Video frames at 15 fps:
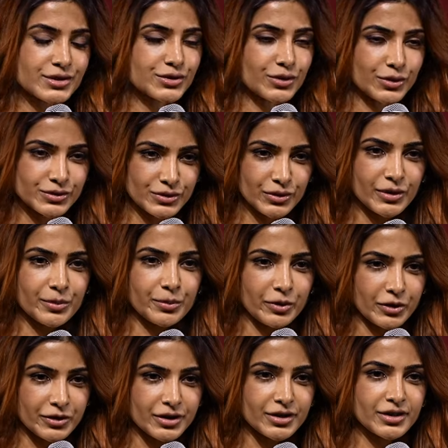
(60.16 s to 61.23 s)
so, so
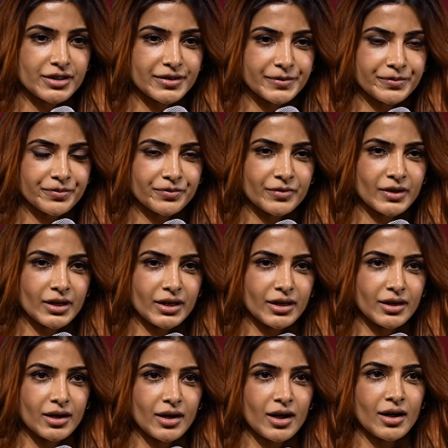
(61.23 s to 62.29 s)
important.
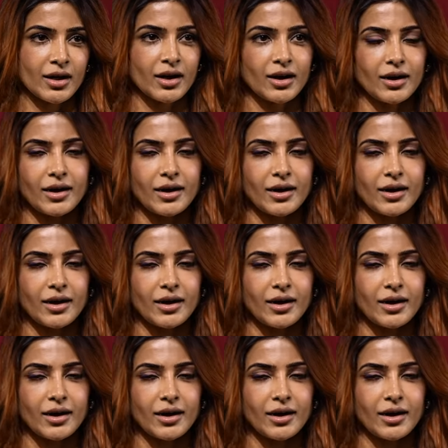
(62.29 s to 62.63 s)
Uh,